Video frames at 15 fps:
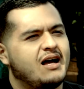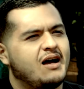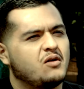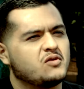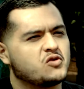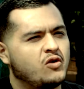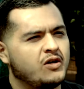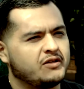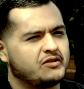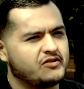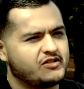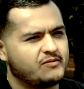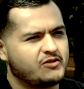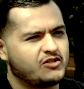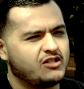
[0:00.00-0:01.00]
I was going through
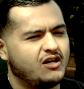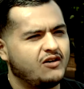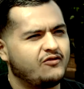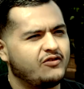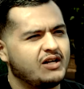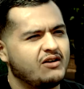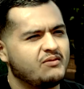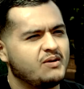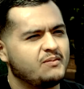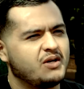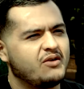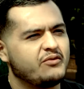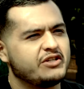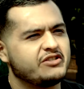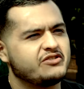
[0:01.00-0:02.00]
some stuff, and I remember
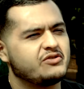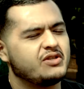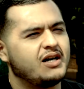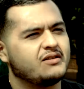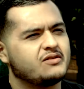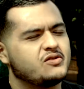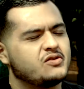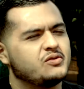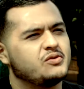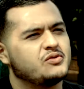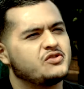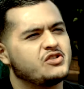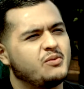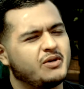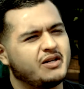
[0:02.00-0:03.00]
I reached out to
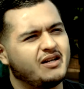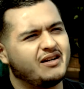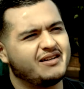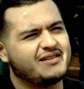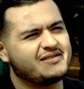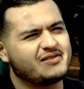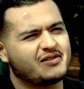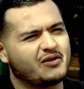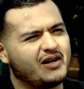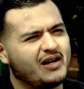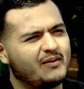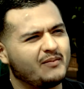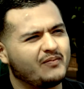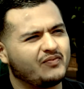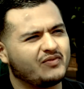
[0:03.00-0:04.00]
somebody on Instagram.